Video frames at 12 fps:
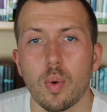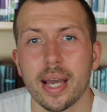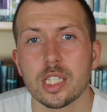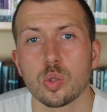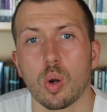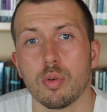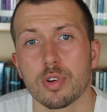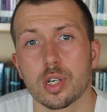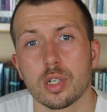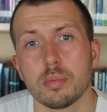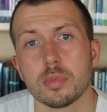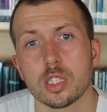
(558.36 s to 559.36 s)
way to
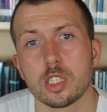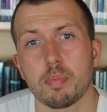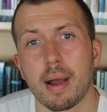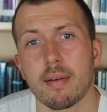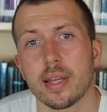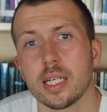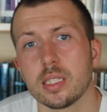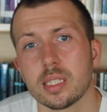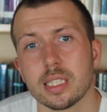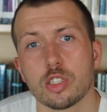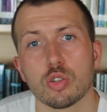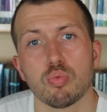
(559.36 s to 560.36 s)
overcome such barriers
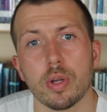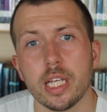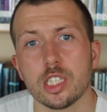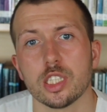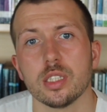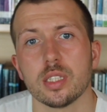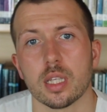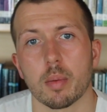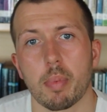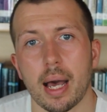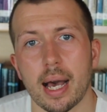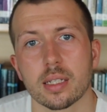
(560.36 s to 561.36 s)
is to reach into the
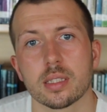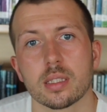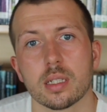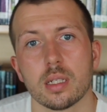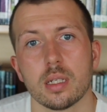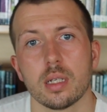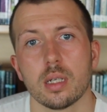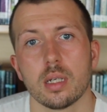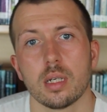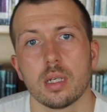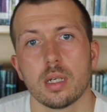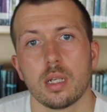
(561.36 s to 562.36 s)
past.
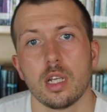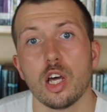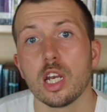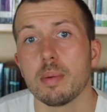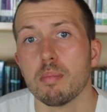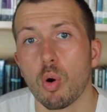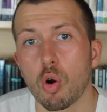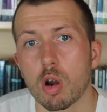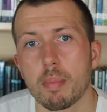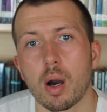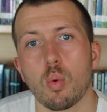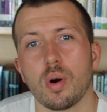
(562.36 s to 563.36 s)
Learning more
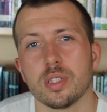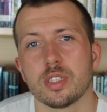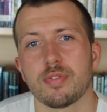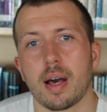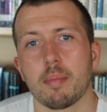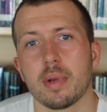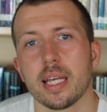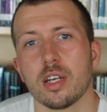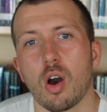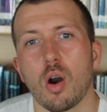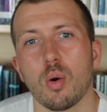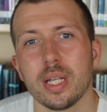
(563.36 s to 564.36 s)
about one's family
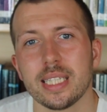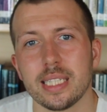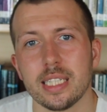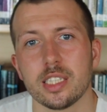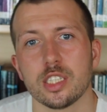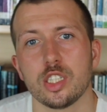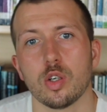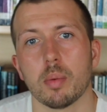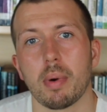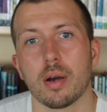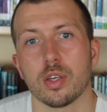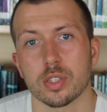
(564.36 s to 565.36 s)
not only teaches you
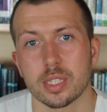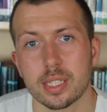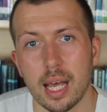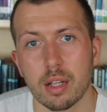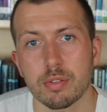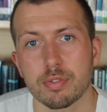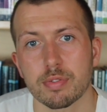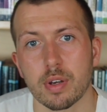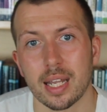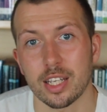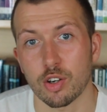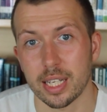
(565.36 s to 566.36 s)
about yourself
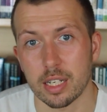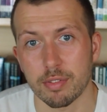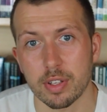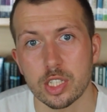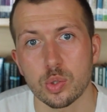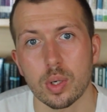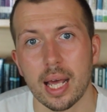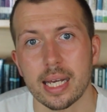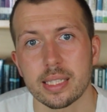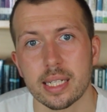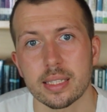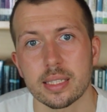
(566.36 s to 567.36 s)
and your individual
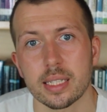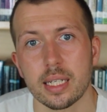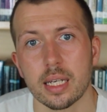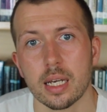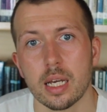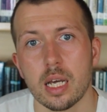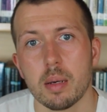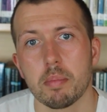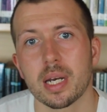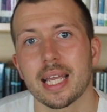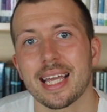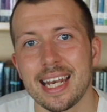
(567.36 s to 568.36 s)
identity,
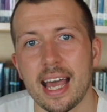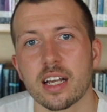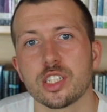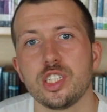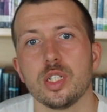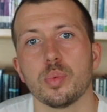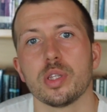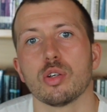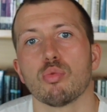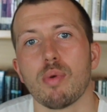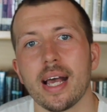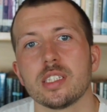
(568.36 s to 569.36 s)
but it connects you with the
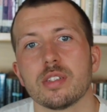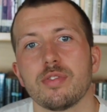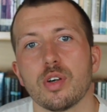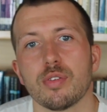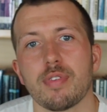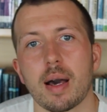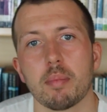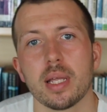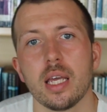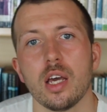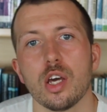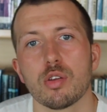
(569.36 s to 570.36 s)
rest of your
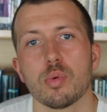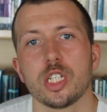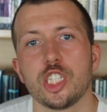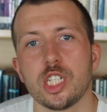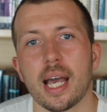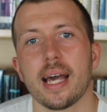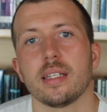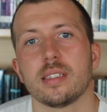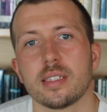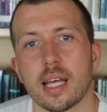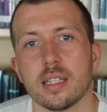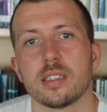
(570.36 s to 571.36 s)
family through a shared
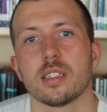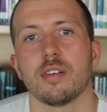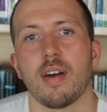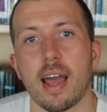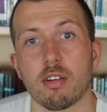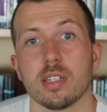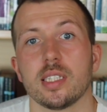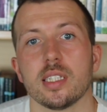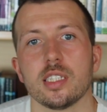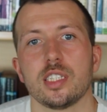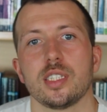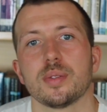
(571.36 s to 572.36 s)
sense of
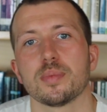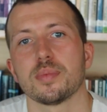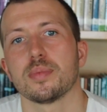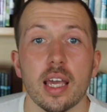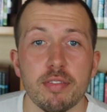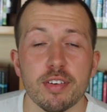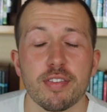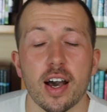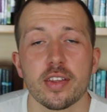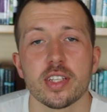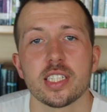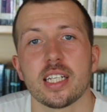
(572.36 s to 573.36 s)
heritage. If you
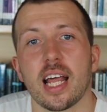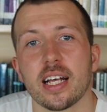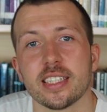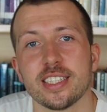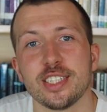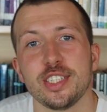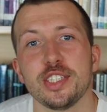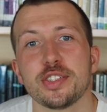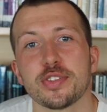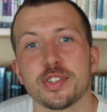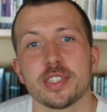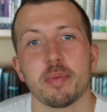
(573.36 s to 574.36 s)
found this analysis
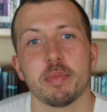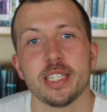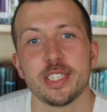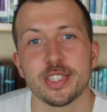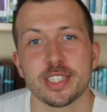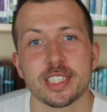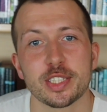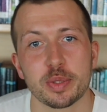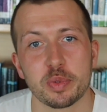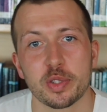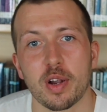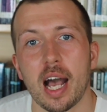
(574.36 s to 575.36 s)
useful, then be sure to
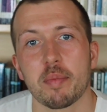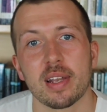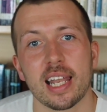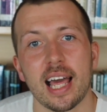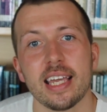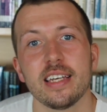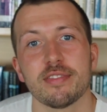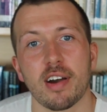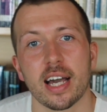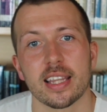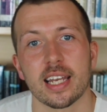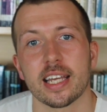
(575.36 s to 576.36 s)
subscribe and like
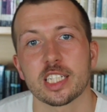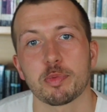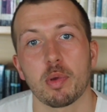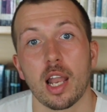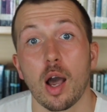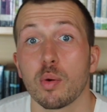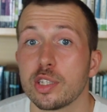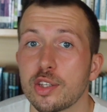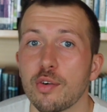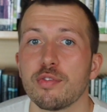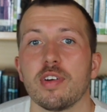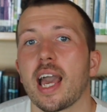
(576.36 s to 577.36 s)
via the links below, and
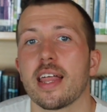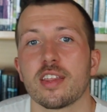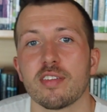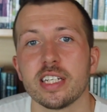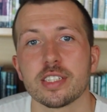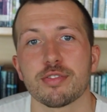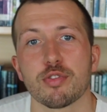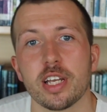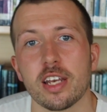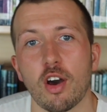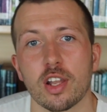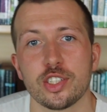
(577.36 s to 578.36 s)
don't forget there is a free
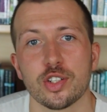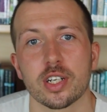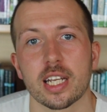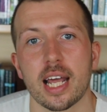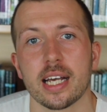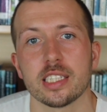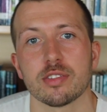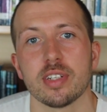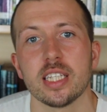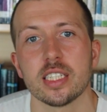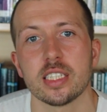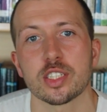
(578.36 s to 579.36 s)
knowledge organizer
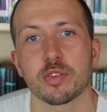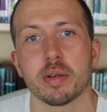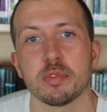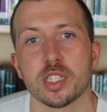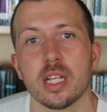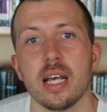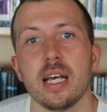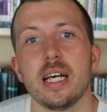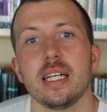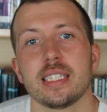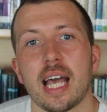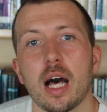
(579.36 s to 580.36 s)
in the description
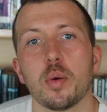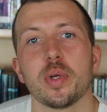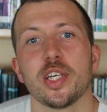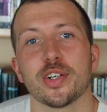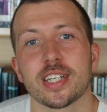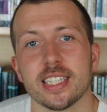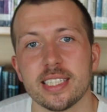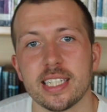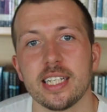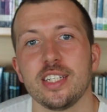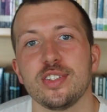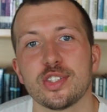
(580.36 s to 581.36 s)
to help with your
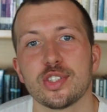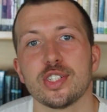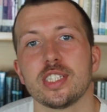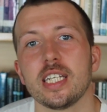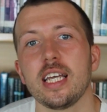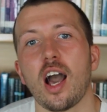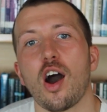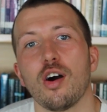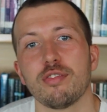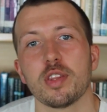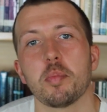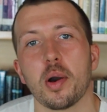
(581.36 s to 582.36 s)
continued study
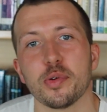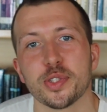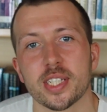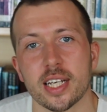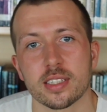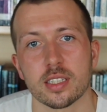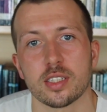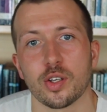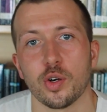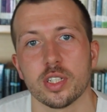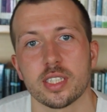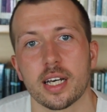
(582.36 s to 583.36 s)
of The Bonesetter's
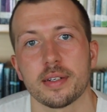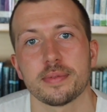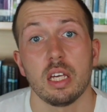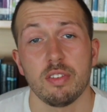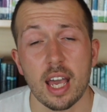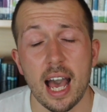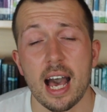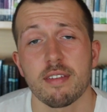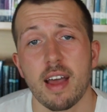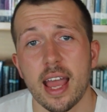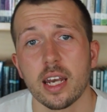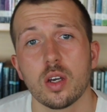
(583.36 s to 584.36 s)
Daughter. If you have
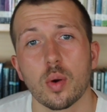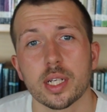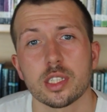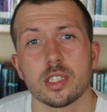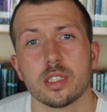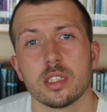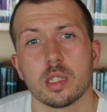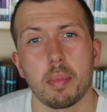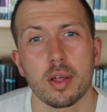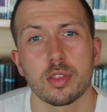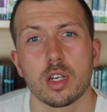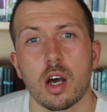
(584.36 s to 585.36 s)
any questions
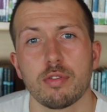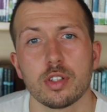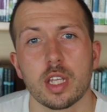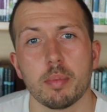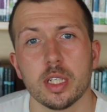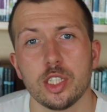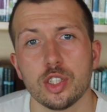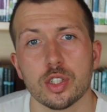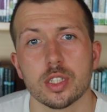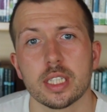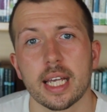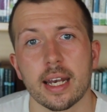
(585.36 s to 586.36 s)
about the novel, then be
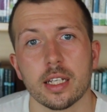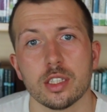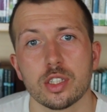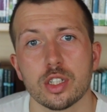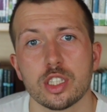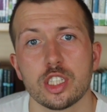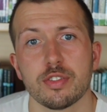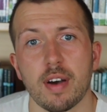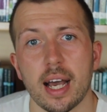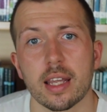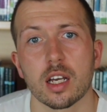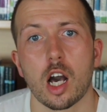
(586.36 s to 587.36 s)
sure to get in touch
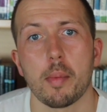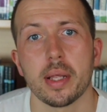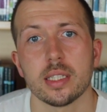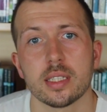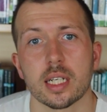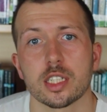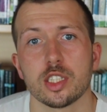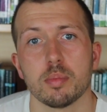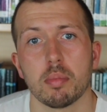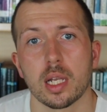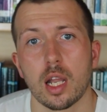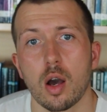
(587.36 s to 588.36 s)
via the comments section
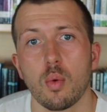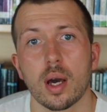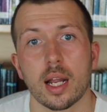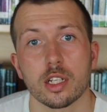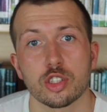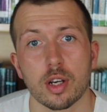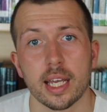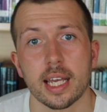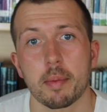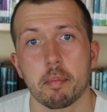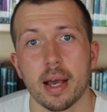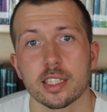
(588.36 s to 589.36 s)
below, and I'll try and
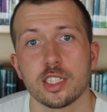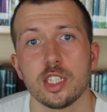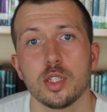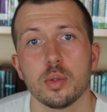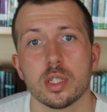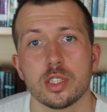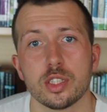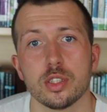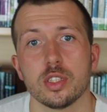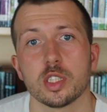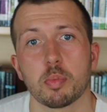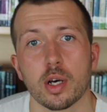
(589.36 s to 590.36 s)
get back to you as
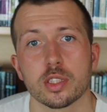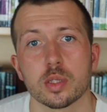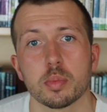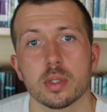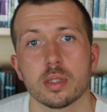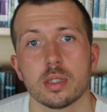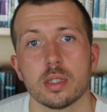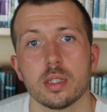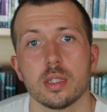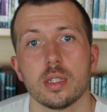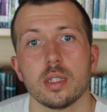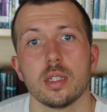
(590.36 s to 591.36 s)
soon as possible.
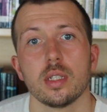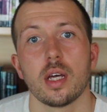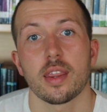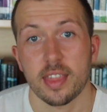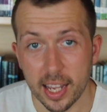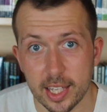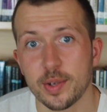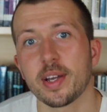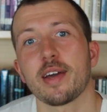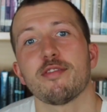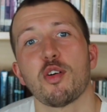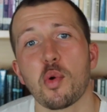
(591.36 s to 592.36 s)
Thank you
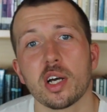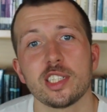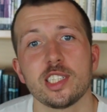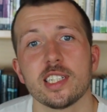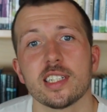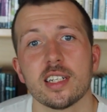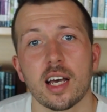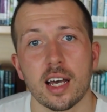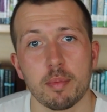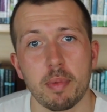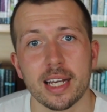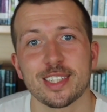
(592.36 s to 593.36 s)
again for watching,
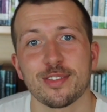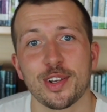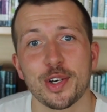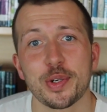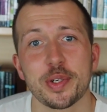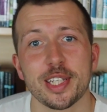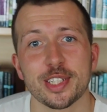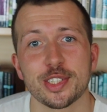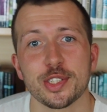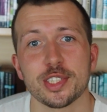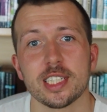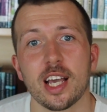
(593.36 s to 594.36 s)
and best of luck with your
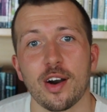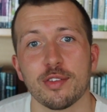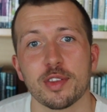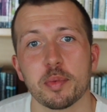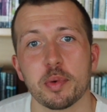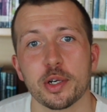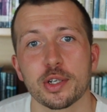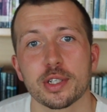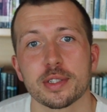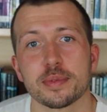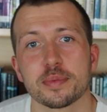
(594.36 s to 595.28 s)
study of the book.